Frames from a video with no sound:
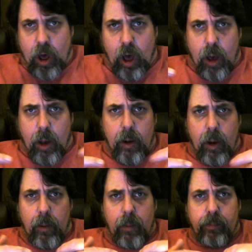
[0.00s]

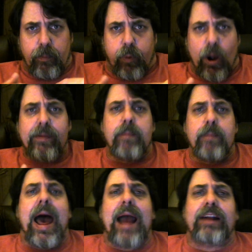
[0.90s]
bring them
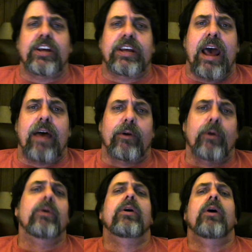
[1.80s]
back
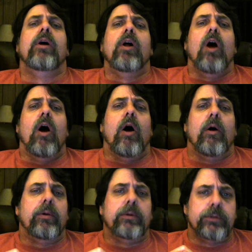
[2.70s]
together
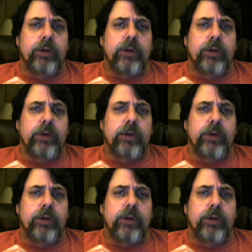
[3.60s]
uh,